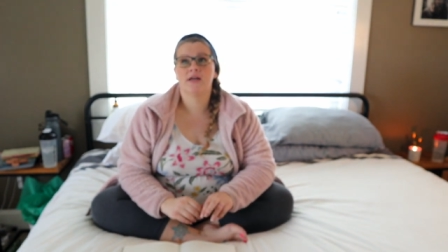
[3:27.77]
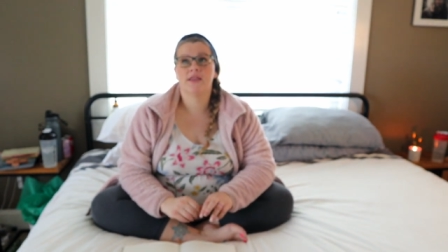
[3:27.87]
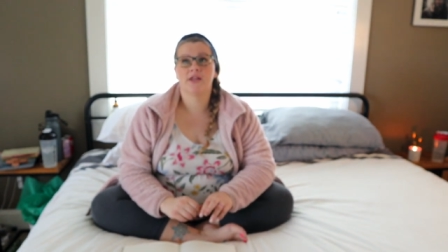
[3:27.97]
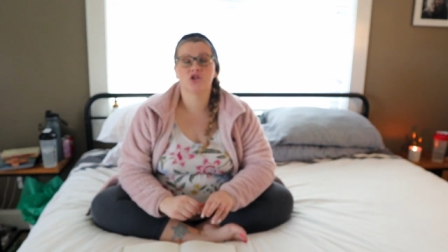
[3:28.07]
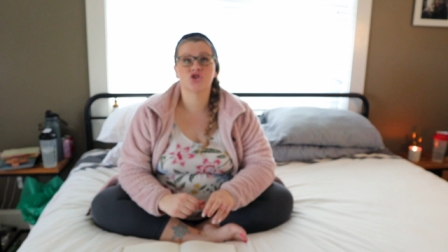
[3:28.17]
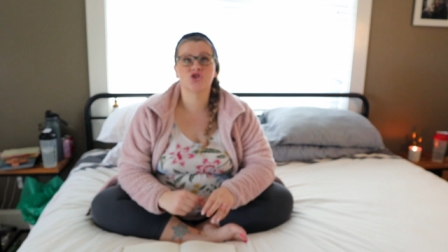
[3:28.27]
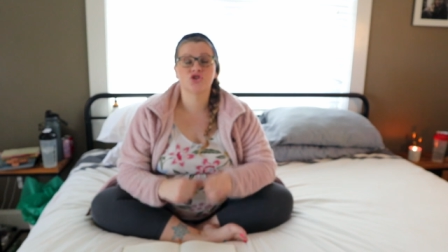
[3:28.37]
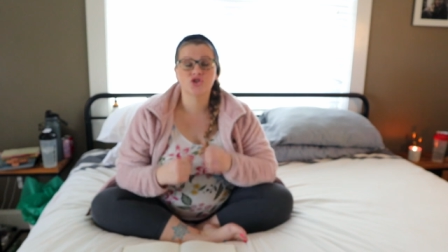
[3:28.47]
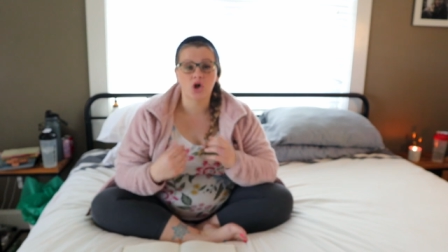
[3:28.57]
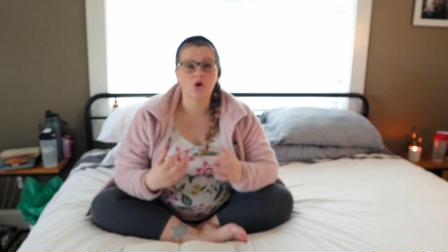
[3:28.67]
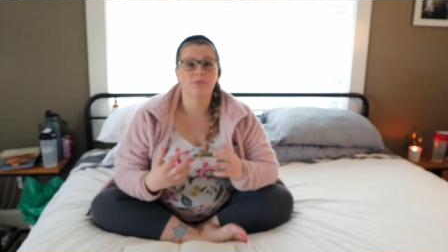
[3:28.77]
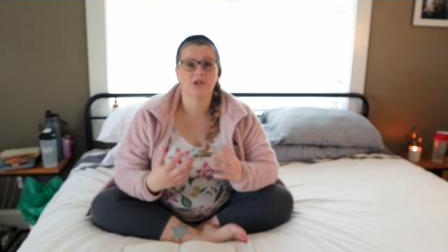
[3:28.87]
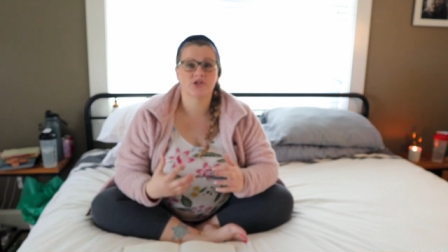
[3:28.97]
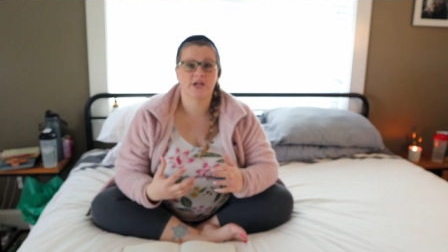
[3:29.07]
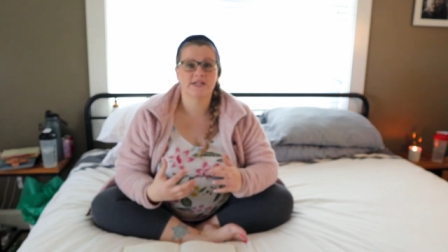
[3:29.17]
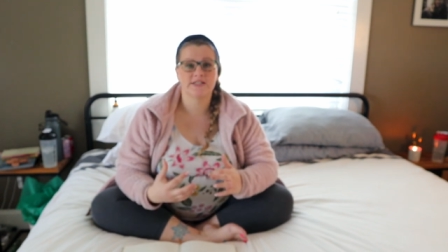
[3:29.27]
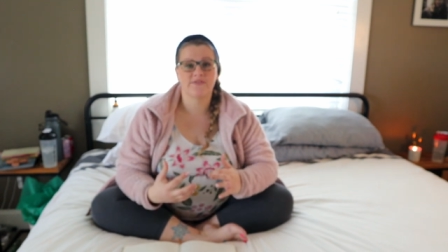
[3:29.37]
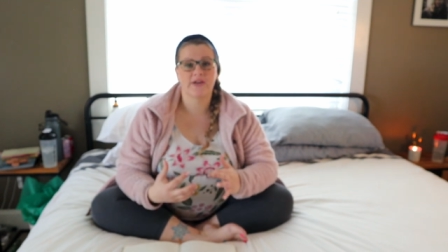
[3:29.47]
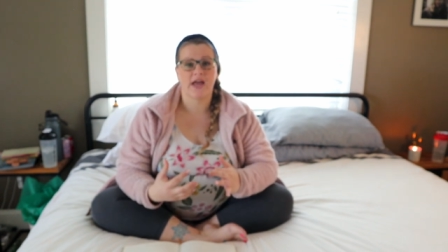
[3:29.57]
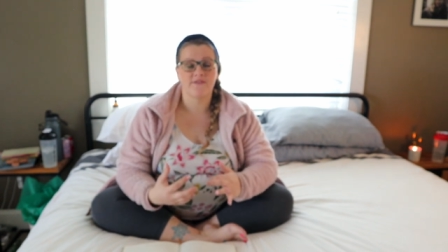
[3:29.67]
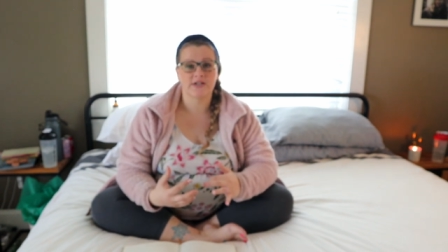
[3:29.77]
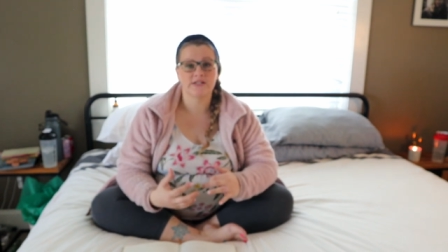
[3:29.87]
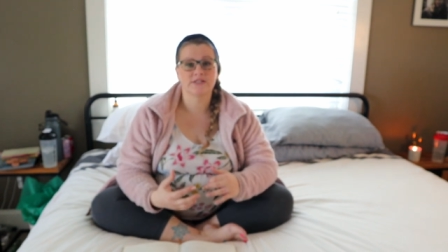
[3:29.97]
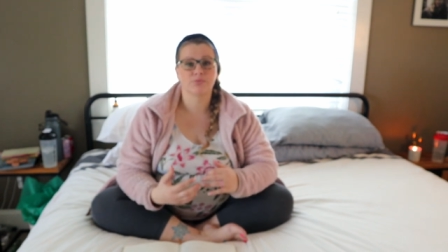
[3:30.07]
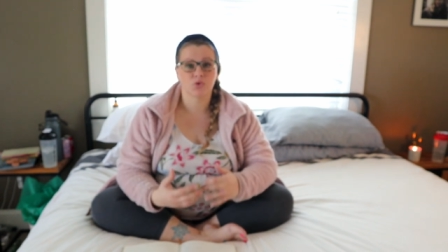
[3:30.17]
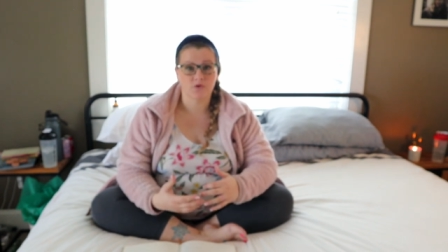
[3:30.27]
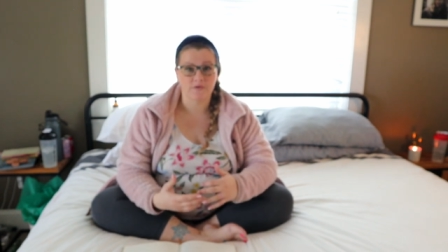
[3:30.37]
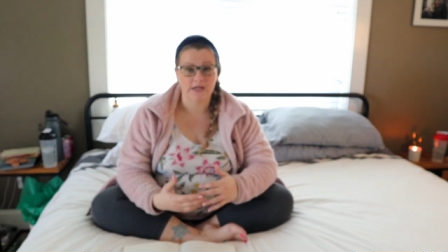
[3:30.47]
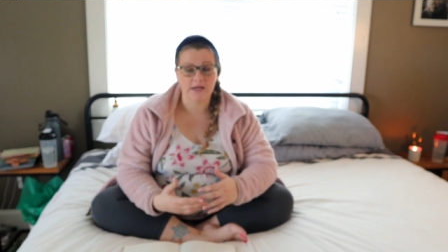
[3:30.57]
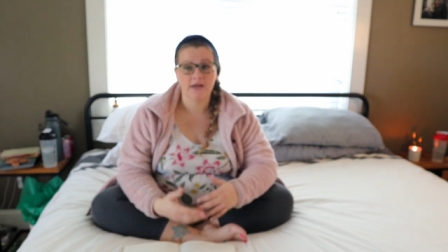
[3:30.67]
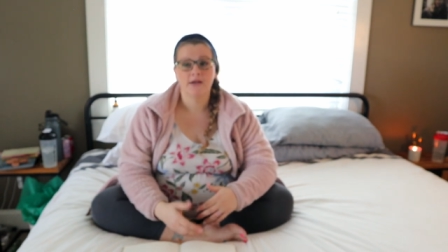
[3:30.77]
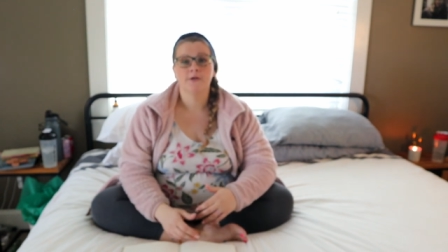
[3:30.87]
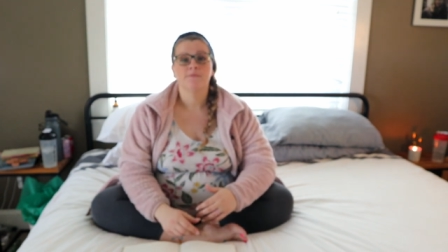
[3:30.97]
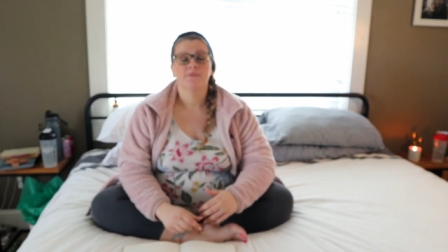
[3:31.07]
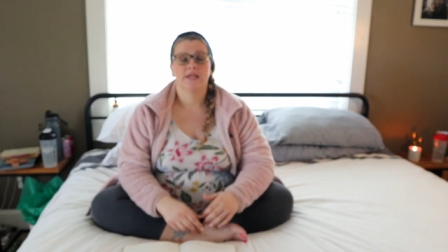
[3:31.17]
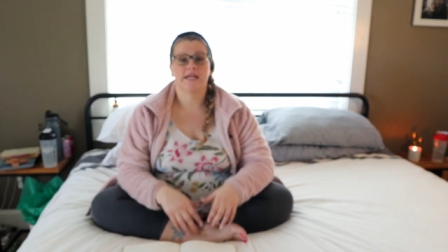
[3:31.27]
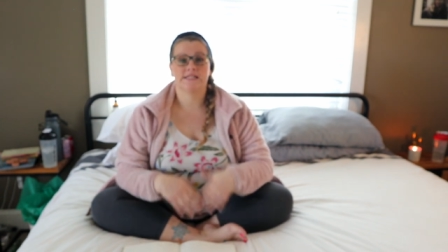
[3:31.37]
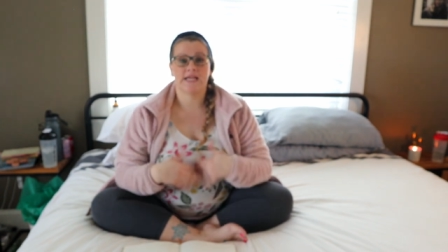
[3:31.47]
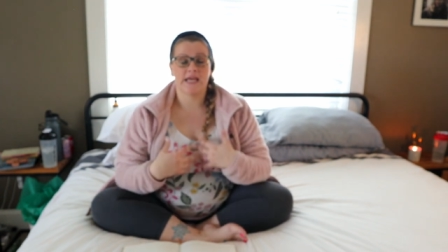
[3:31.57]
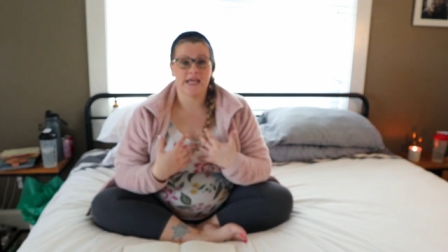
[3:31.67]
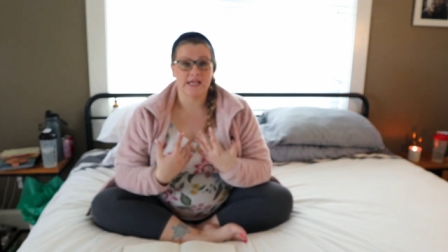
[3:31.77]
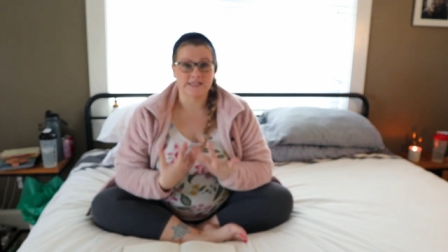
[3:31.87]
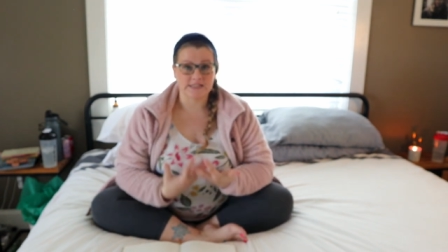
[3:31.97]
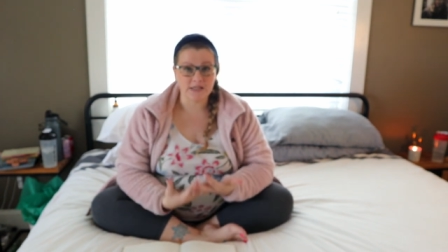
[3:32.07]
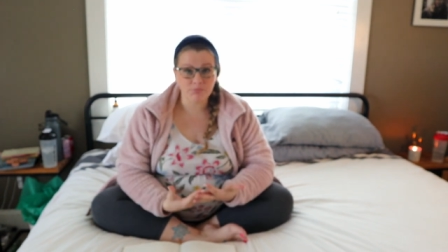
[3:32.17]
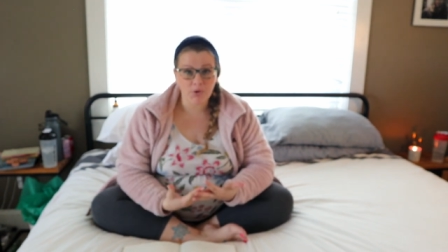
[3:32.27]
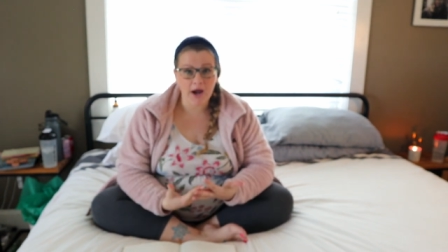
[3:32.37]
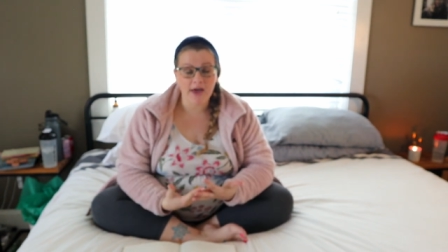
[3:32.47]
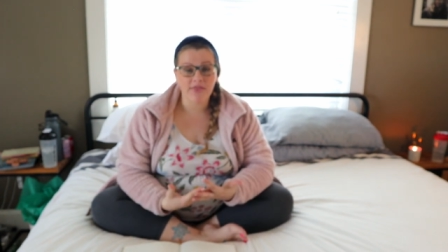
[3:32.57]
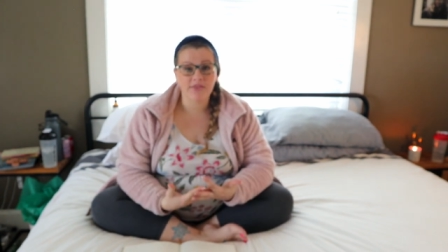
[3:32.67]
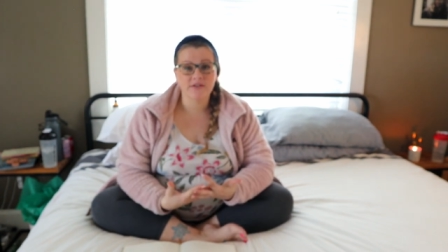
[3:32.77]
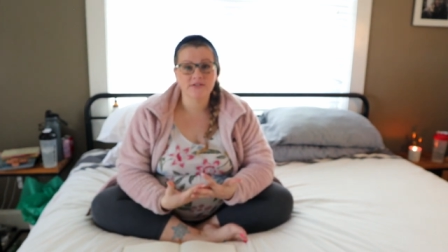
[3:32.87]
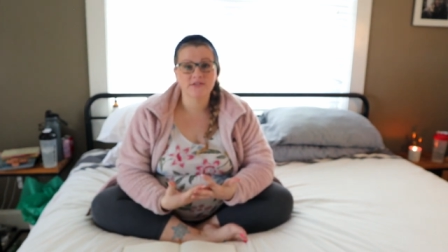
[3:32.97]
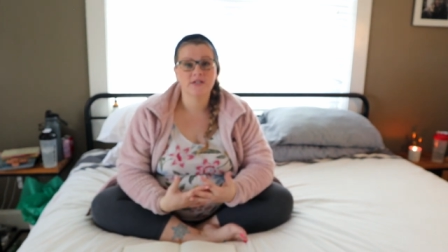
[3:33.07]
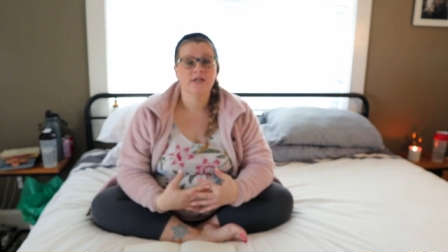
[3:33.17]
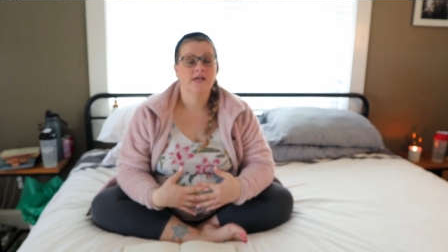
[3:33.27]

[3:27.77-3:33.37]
there's so much scientific evidence proving that taking deep breaths,